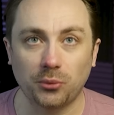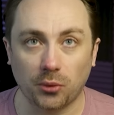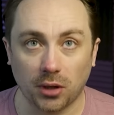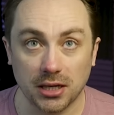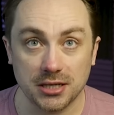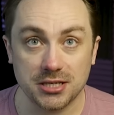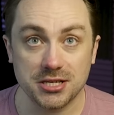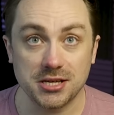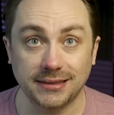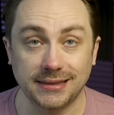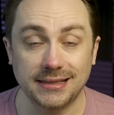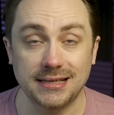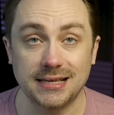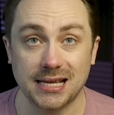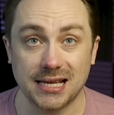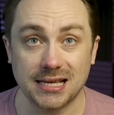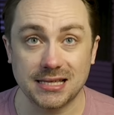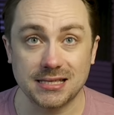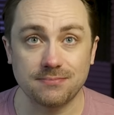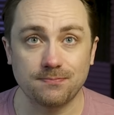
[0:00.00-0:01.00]
watching
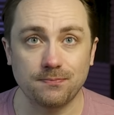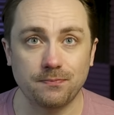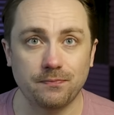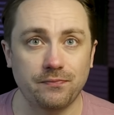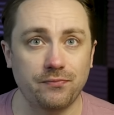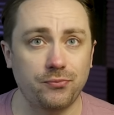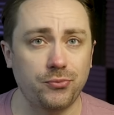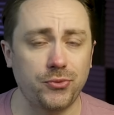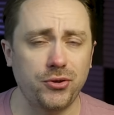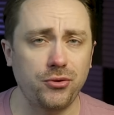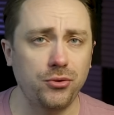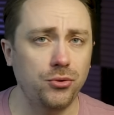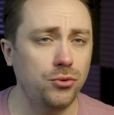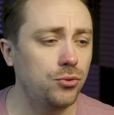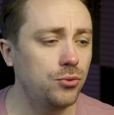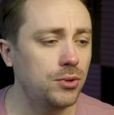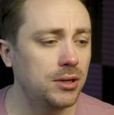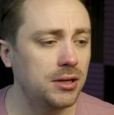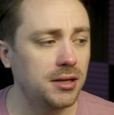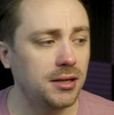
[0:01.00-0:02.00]
this
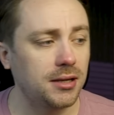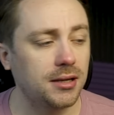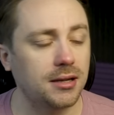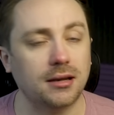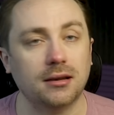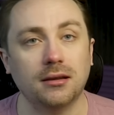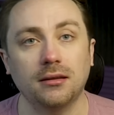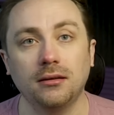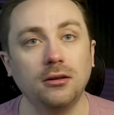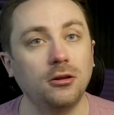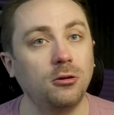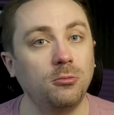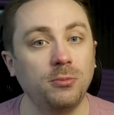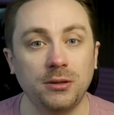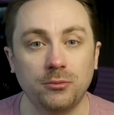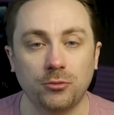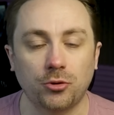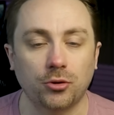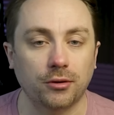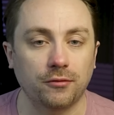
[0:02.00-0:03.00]
to get a little
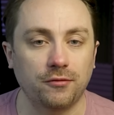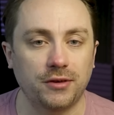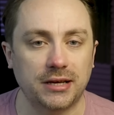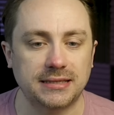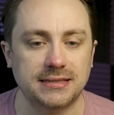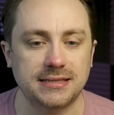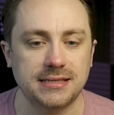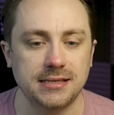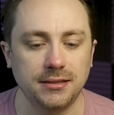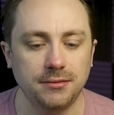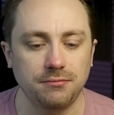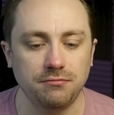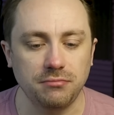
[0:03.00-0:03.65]
bit more invested.